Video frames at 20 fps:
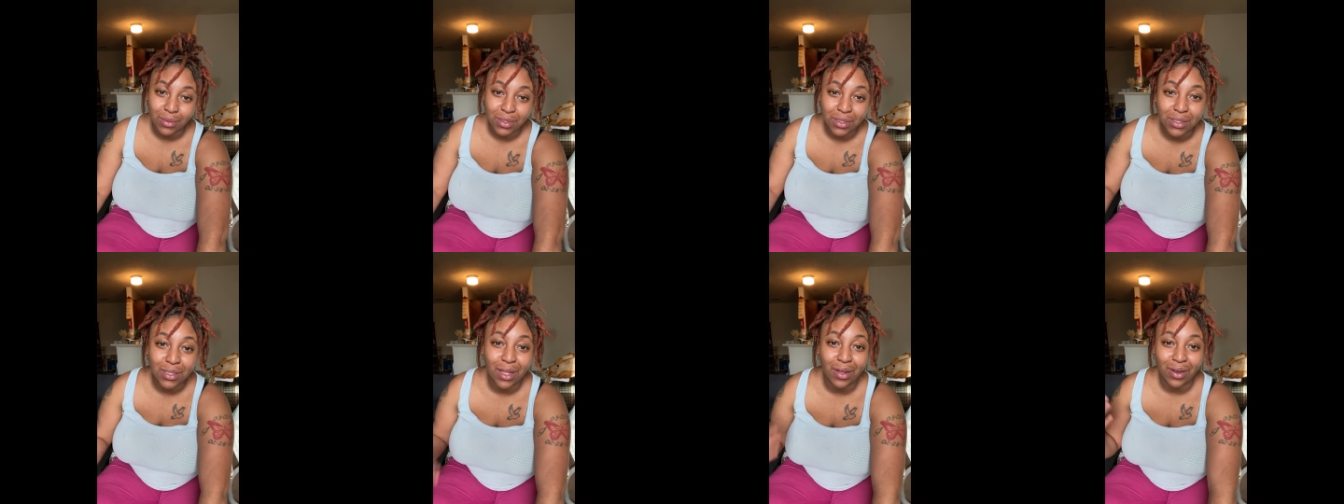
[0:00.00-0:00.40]

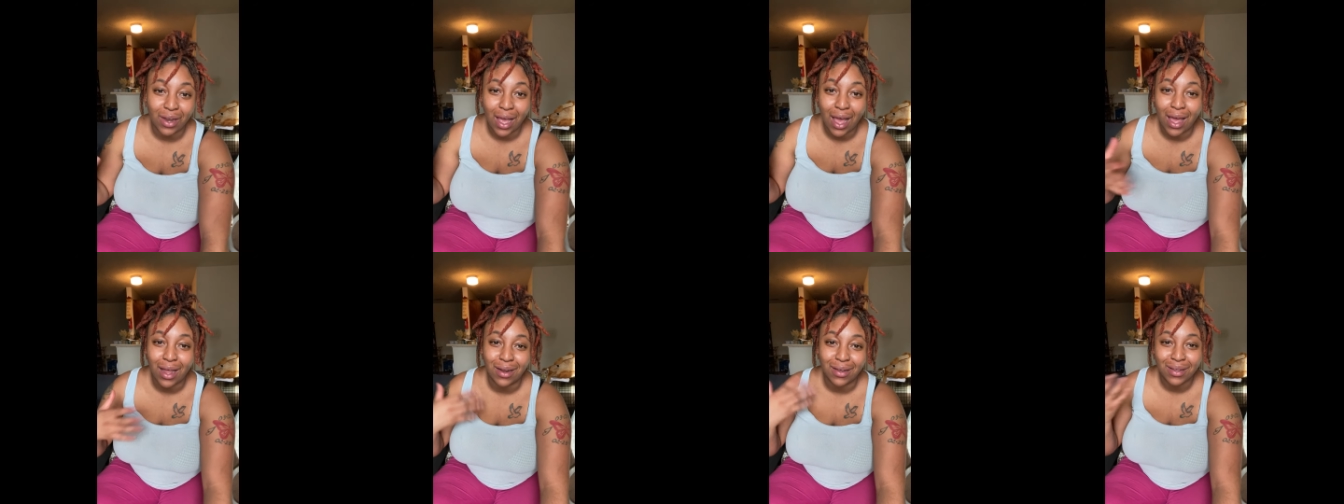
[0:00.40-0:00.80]
She's learning
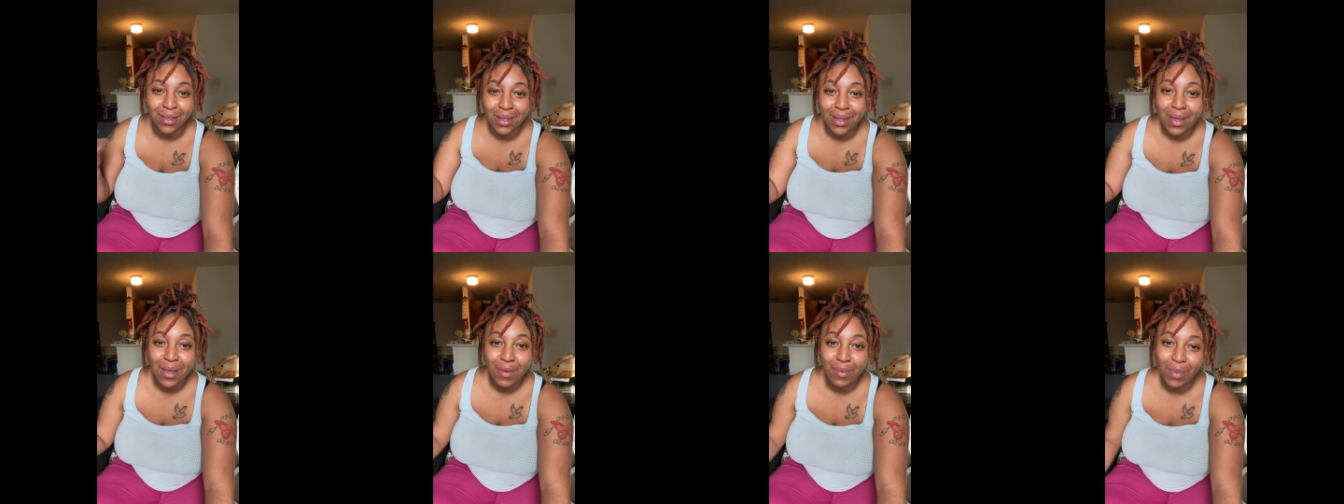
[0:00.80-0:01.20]
how to
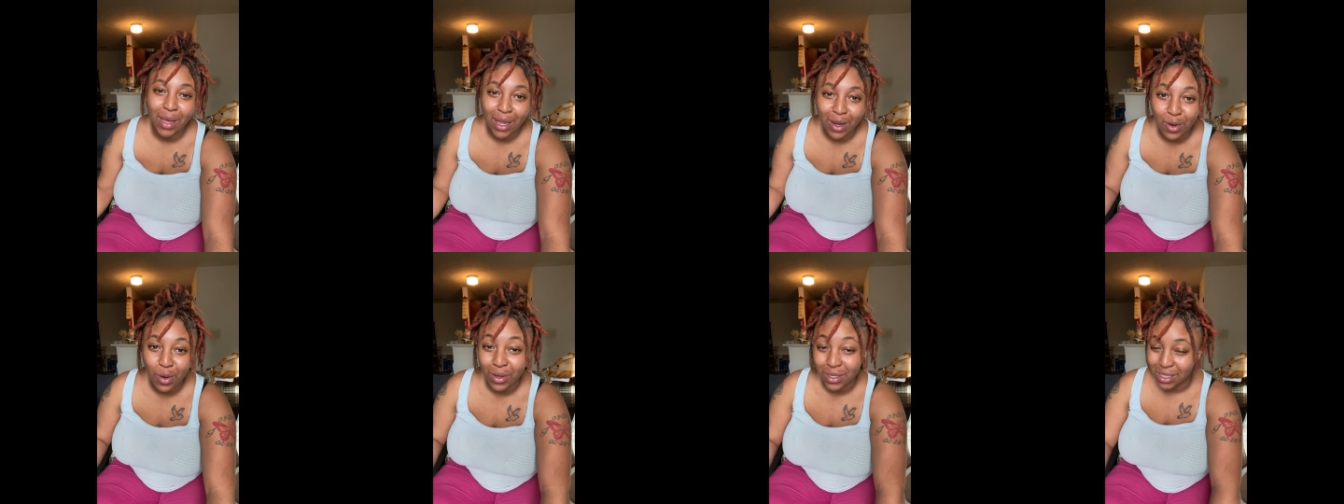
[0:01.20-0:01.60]

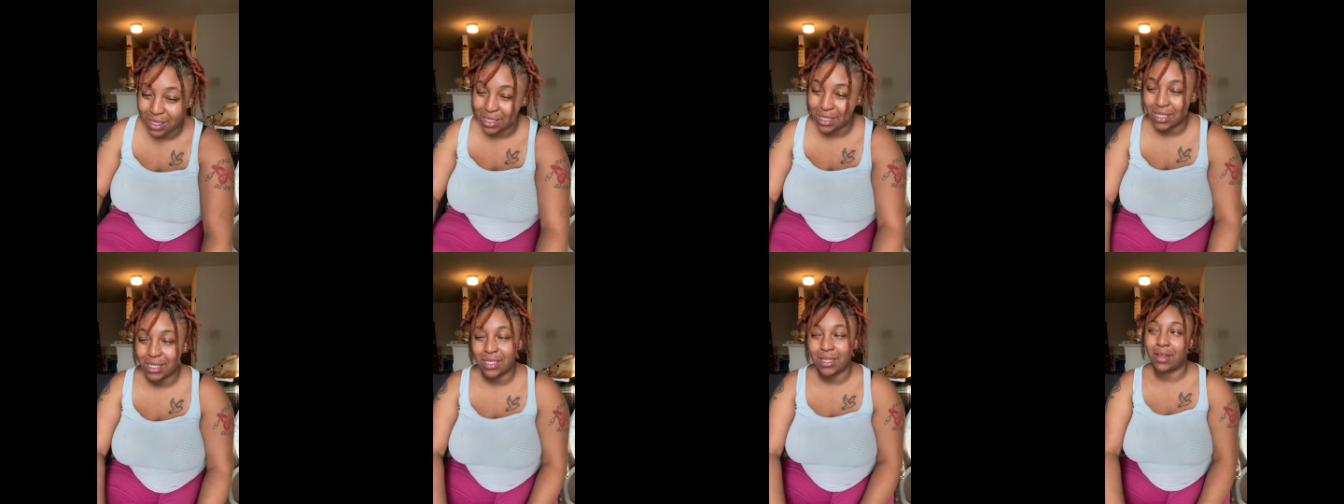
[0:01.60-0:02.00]
make noises
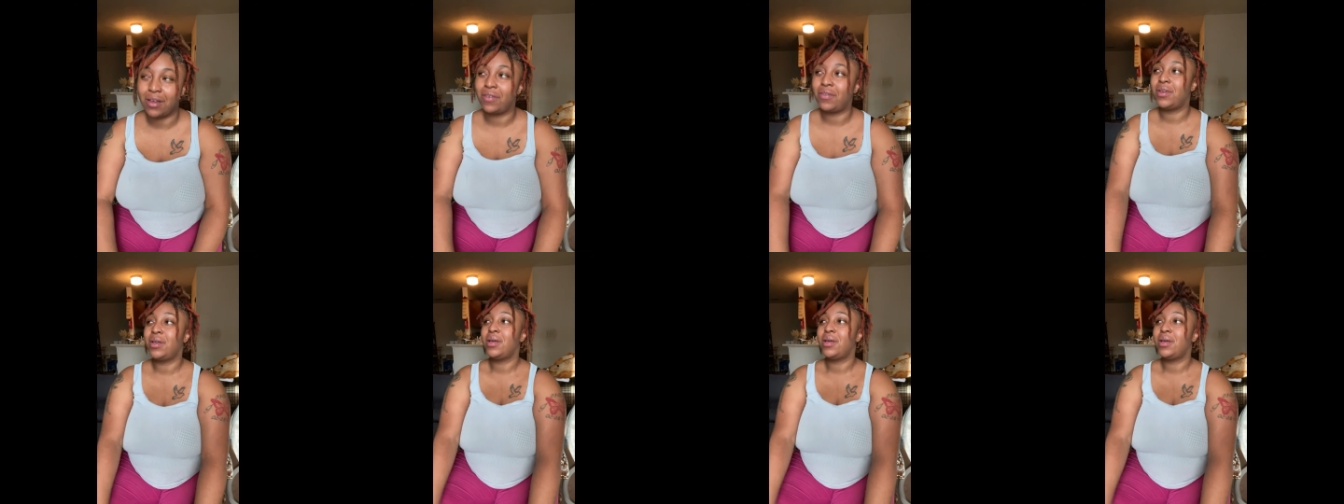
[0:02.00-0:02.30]
and stuff.